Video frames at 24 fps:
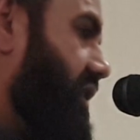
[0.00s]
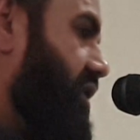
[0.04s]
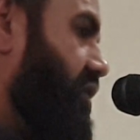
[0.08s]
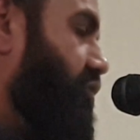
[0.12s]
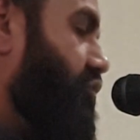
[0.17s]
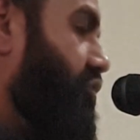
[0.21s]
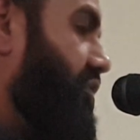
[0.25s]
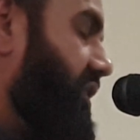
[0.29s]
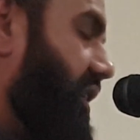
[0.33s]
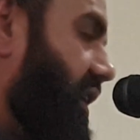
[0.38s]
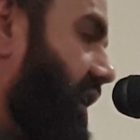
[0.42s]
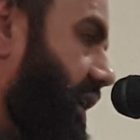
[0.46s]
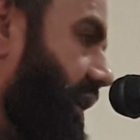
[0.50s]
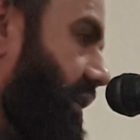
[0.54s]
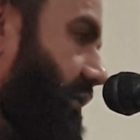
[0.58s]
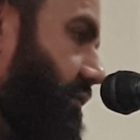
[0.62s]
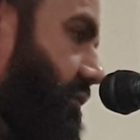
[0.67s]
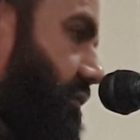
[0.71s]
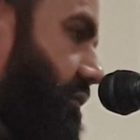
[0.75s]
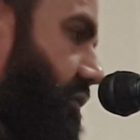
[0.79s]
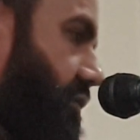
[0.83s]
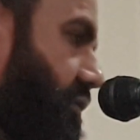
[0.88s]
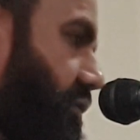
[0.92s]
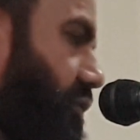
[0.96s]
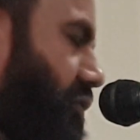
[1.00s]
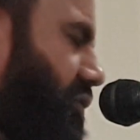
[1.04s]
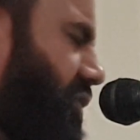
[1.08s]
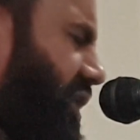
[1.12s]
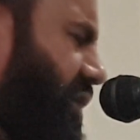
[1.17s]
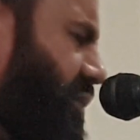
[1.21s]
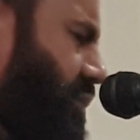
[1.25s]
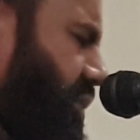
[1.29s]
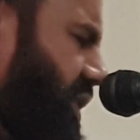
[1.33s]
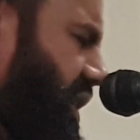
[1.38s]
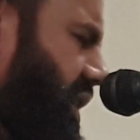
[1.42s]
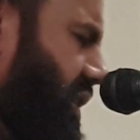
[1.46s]
with the love,
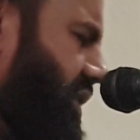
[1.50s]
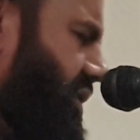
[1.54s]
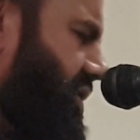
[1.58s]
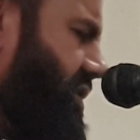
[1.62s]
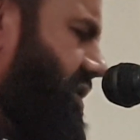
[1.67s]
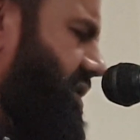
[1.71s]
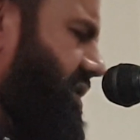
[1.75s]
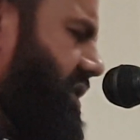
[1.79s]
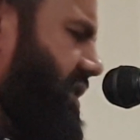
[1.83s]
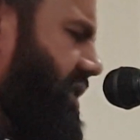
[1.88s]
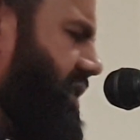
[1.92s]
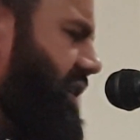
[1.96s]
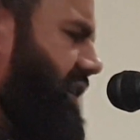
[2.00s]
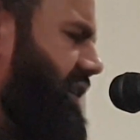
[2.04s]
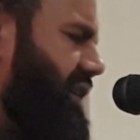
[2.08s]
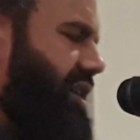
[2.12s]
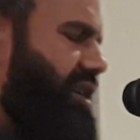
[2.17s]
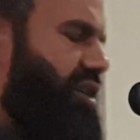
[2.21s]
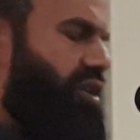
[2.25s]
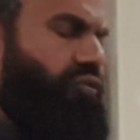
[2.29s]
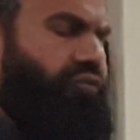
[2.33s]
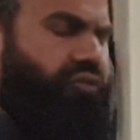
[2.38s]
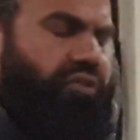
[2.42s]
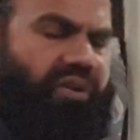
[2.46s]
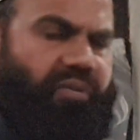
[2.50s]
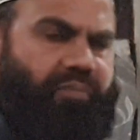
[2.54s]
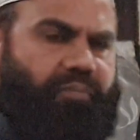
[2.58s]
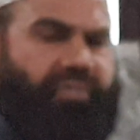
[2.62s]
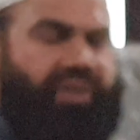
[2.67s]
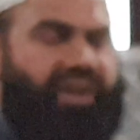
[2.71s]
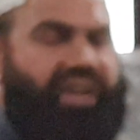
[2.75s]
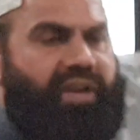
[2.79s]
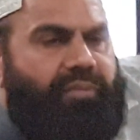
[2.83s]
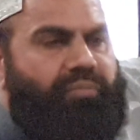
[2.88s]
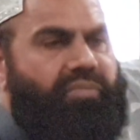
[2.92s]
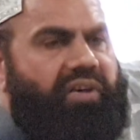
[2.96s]
with peace, from
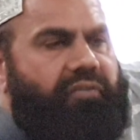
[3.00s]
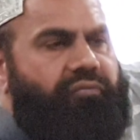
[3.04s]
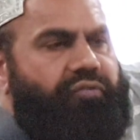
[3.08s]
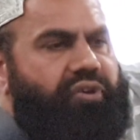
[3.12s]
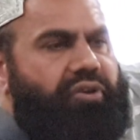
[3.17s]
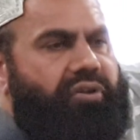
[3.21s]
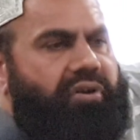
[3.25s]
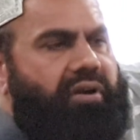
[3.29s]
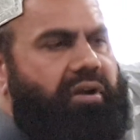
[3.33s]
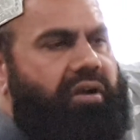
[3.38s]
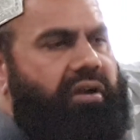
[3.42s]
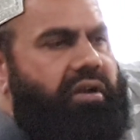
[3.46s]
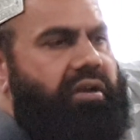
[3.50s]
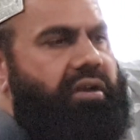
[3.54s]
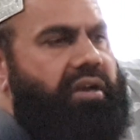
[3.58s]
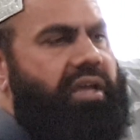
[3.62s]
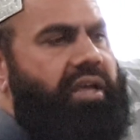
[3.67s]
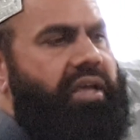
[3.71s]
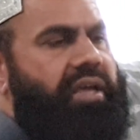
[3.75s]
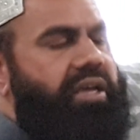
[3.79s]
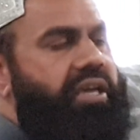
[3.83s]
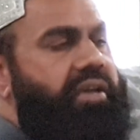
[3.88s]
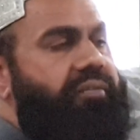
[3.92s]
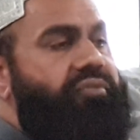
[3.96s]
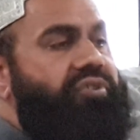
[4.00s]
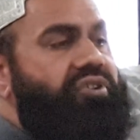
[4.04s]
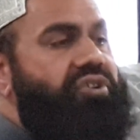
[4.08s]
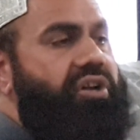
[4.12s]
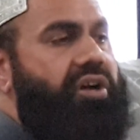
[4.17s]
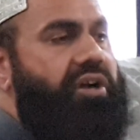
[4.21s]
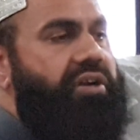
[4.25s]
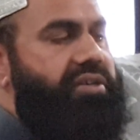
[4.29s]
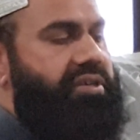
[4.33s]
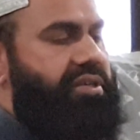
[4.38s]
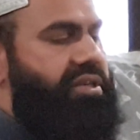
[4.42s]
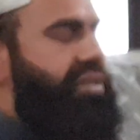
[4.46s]
bottom of your heart. If
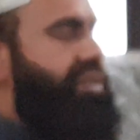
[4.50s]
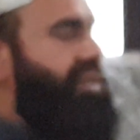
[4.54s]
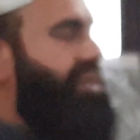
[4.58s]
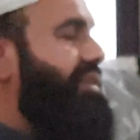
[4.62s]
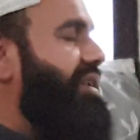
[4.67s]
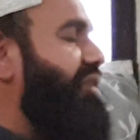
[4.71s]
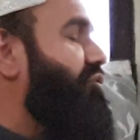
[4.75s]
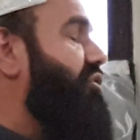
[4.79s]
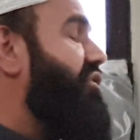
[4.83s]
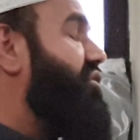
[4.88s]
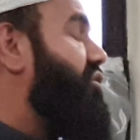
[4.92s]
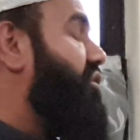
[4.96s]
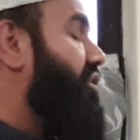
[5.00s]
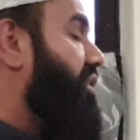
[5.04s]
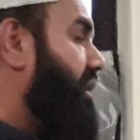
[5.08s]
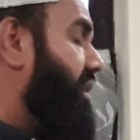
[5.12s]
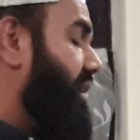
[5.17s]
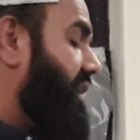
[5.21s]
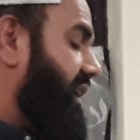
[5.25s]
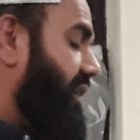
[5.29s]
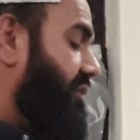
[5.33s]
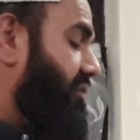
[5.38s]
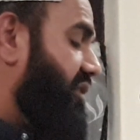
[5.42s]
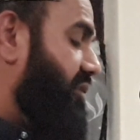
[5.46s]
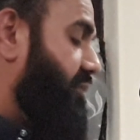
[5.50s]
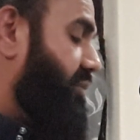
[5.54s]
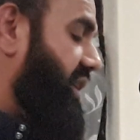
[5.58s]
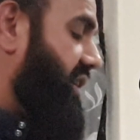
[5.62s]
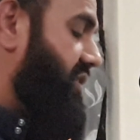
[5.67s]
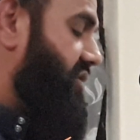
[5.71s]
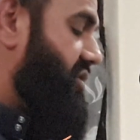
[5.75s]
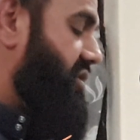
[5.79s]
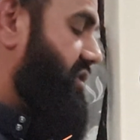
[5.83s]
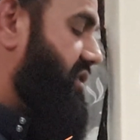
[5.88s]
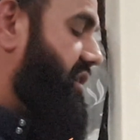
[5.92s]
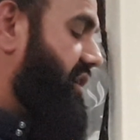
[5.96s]
not, then we try our
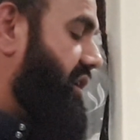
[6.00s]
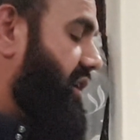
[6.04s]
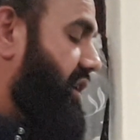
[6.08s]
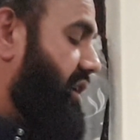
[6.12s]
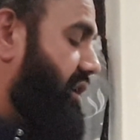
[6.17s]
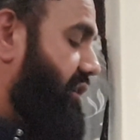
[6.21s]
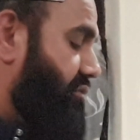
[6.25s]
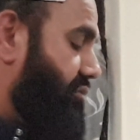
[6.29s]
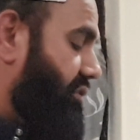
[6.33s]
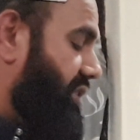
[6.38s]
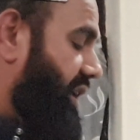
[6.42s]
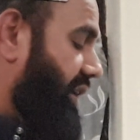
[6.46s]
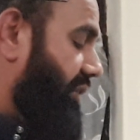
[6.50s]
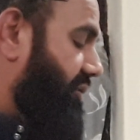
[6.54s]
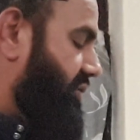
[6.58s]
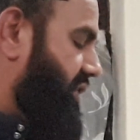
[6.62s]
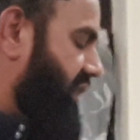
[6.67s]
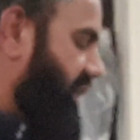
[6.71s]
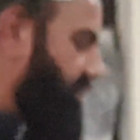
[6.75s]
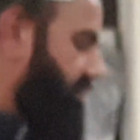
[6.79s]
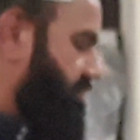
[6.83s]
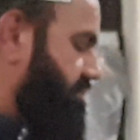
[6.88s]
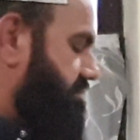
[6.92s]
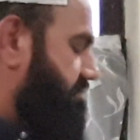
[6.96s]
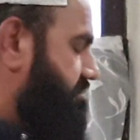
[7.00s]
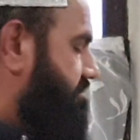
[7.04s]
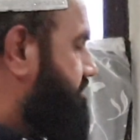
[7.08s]
best to love them.